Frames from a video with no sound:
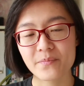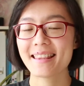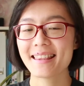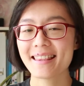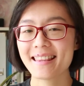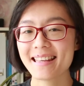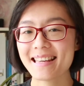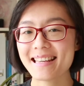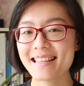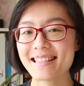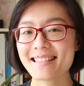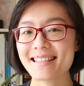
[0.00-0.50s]

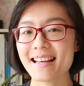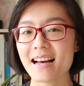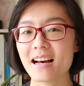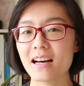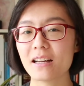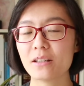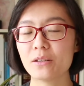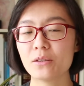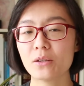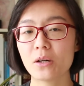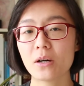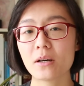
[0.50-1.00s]
These
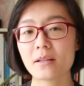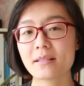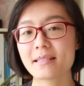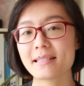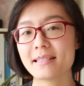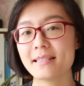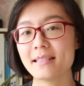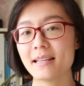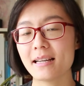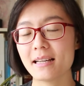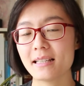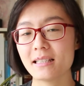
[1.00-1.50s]
are not
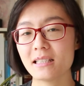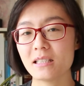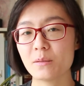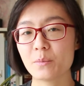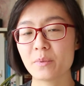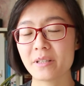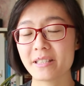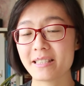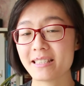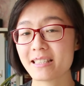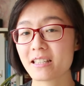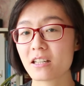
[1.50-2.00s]
in any
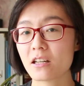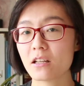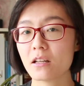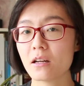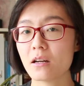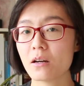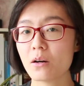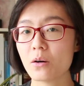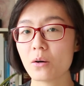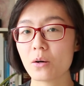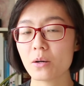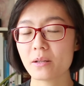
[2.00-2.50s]

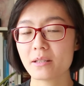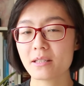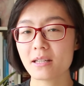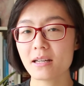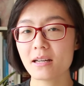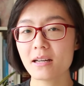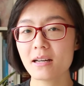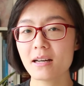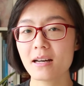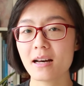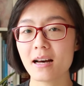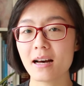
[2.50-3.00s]
particular
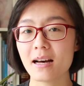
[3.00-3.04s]
order.